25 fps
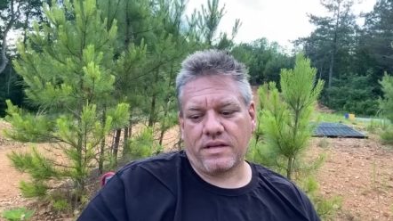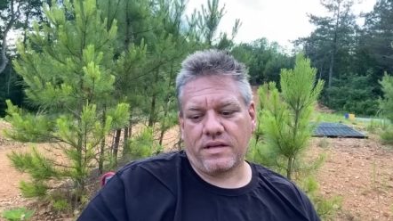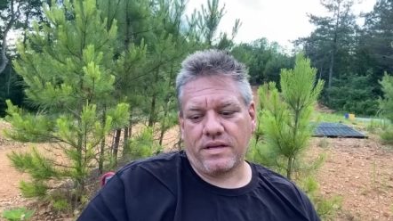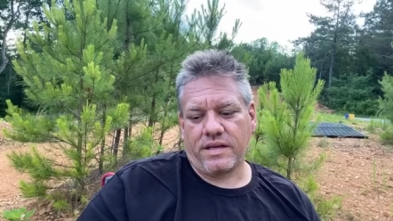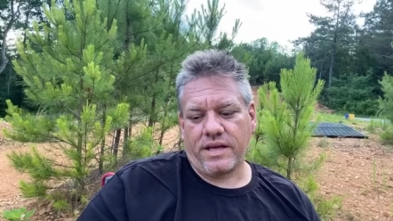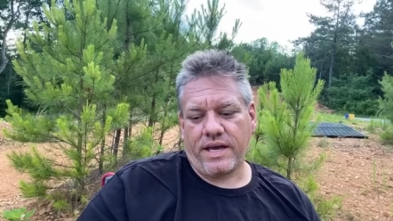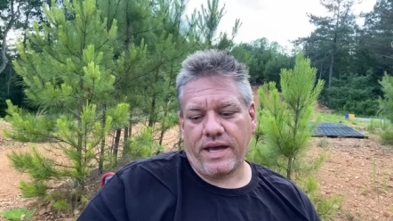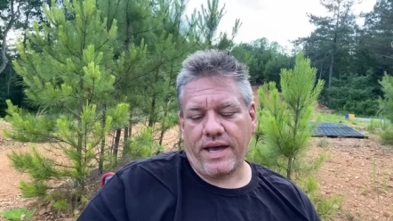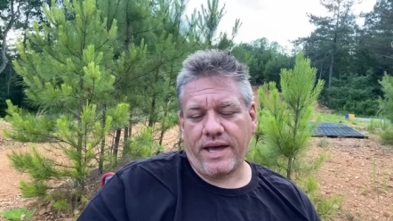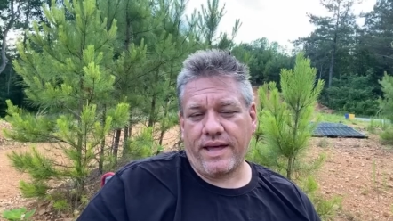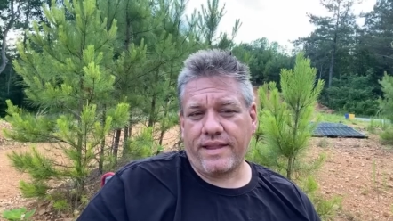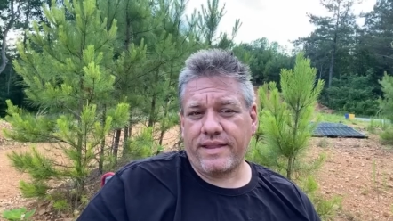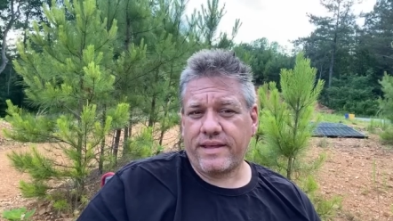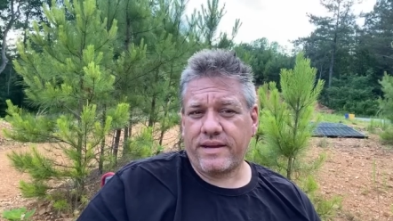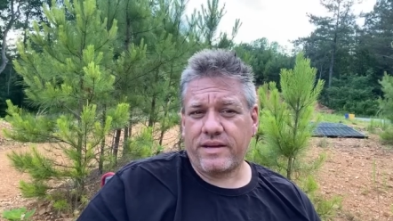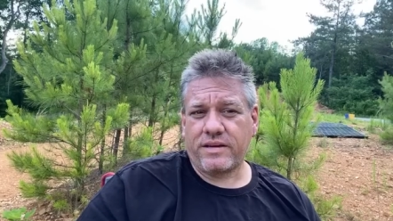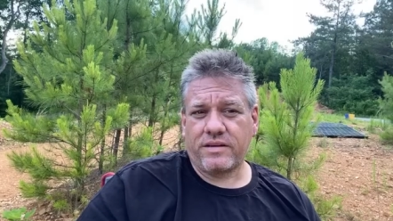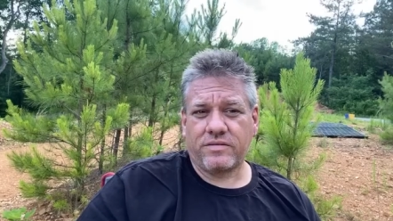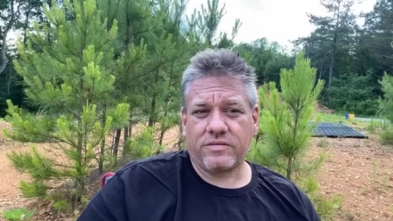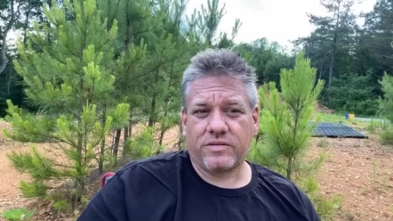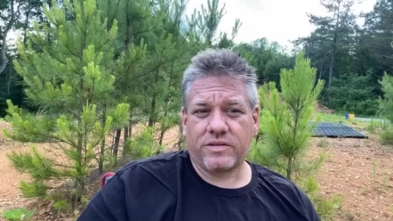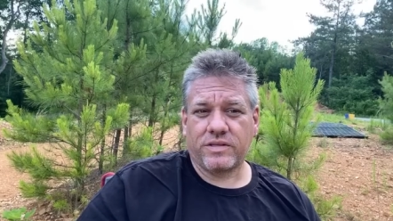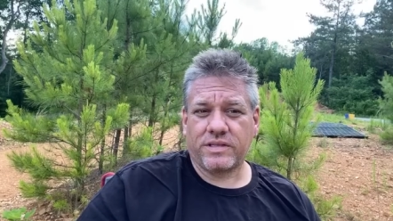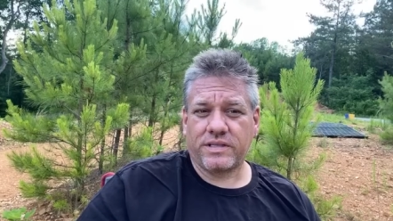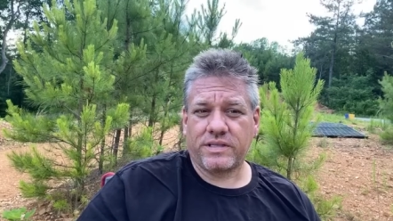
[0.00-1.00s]
Yeah, they
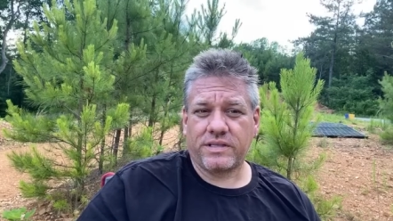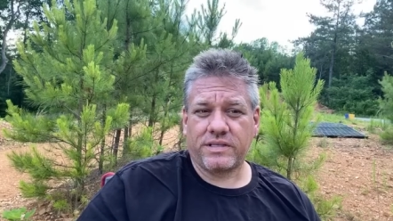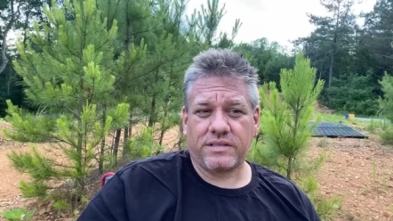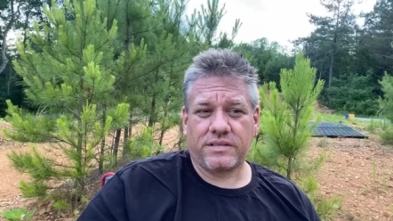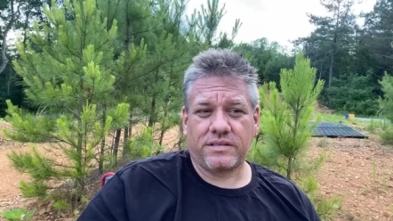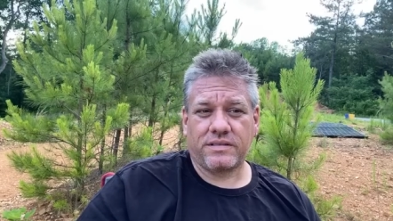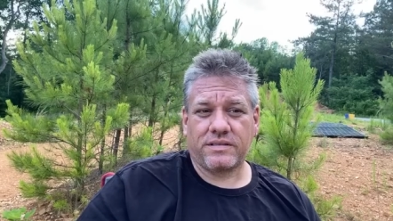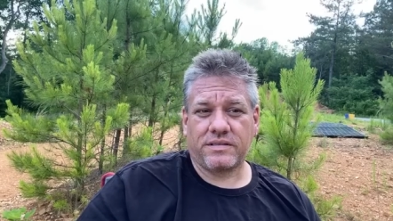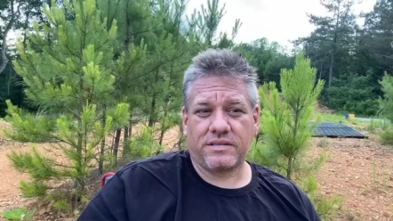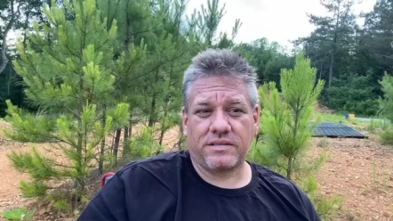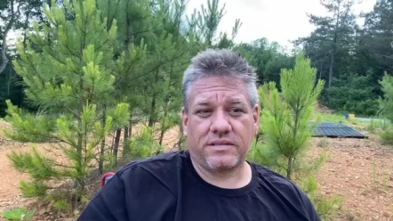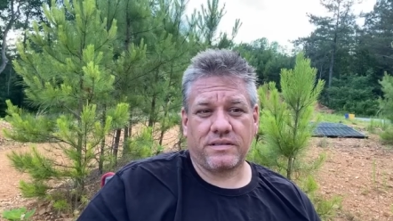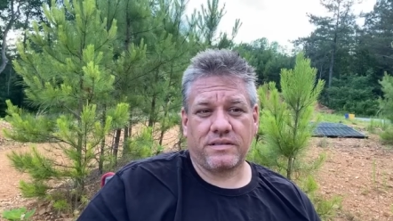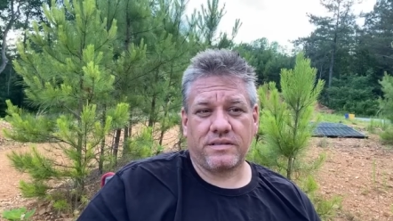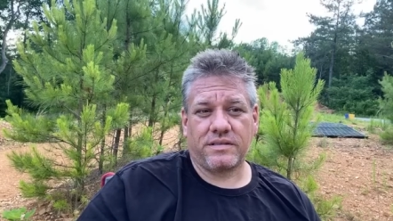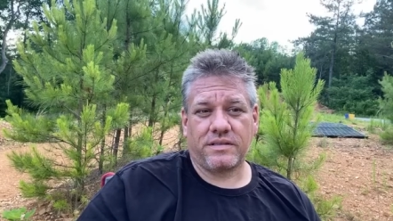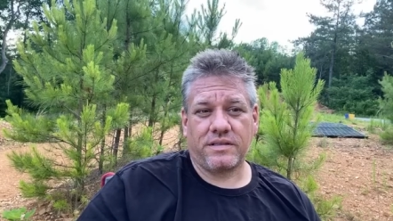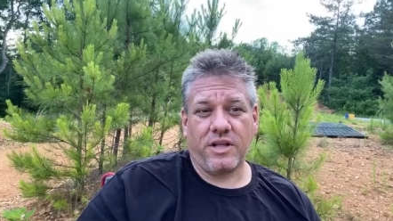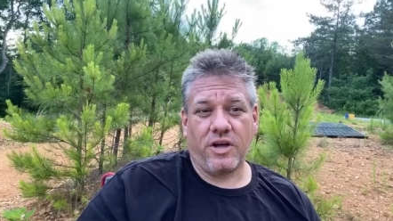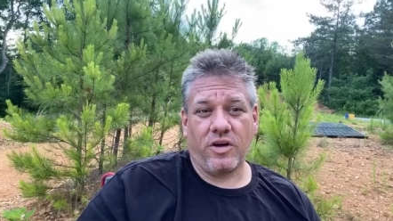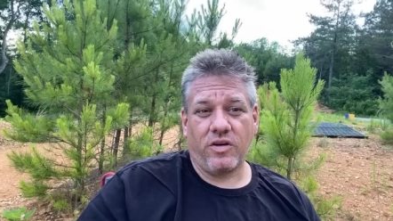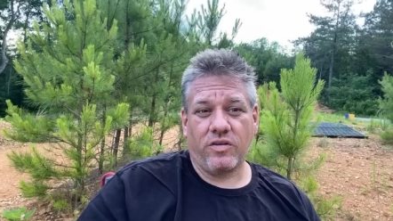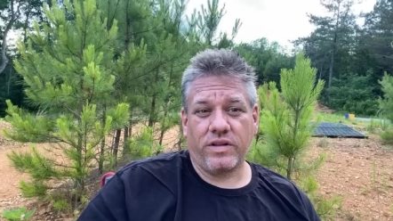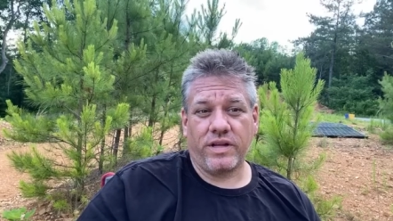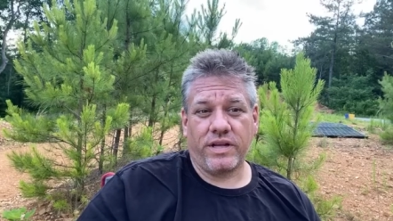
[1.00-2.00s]
don't really.
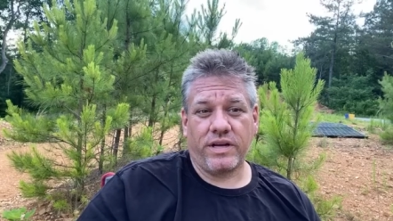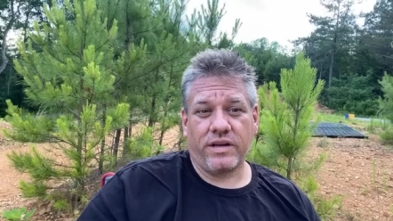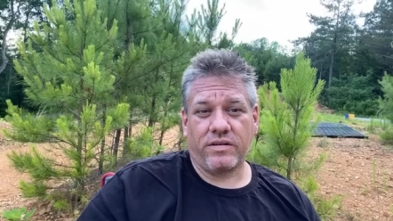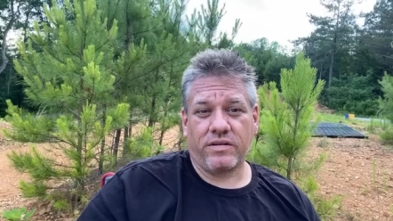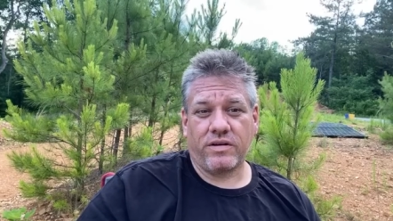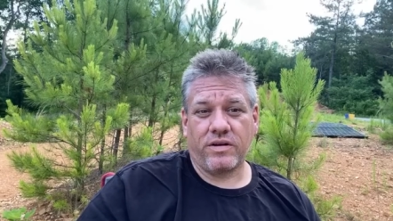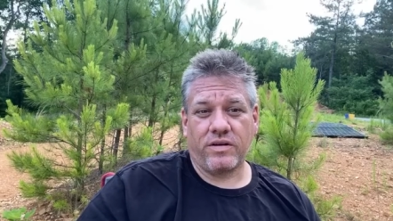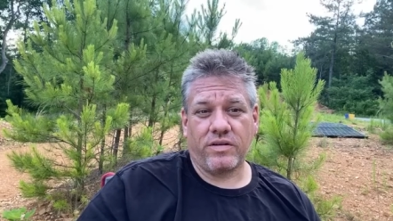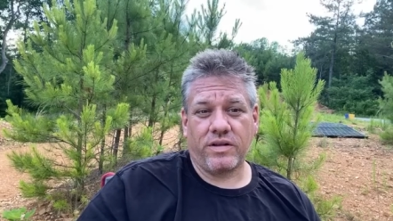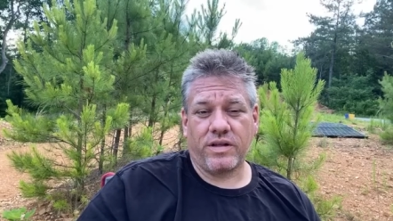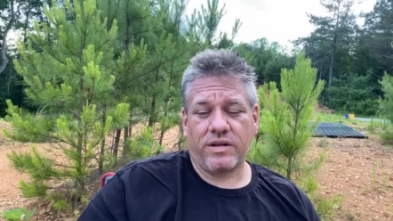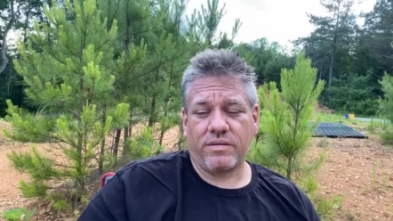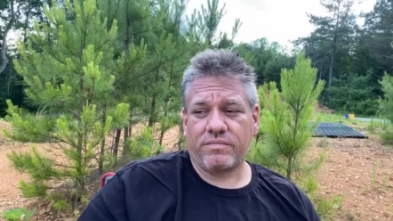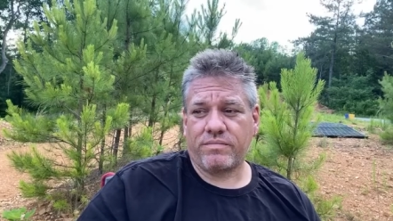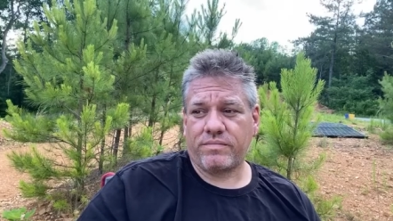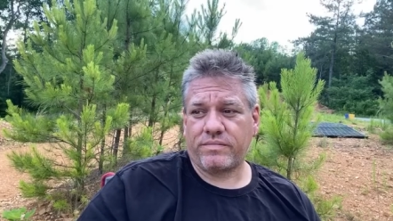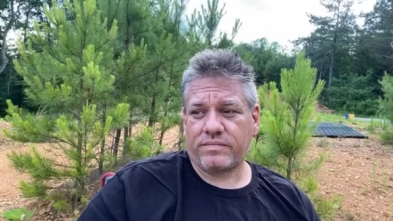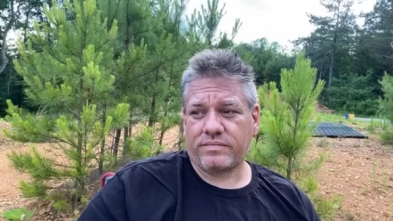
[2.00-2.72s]
No, they don't know them.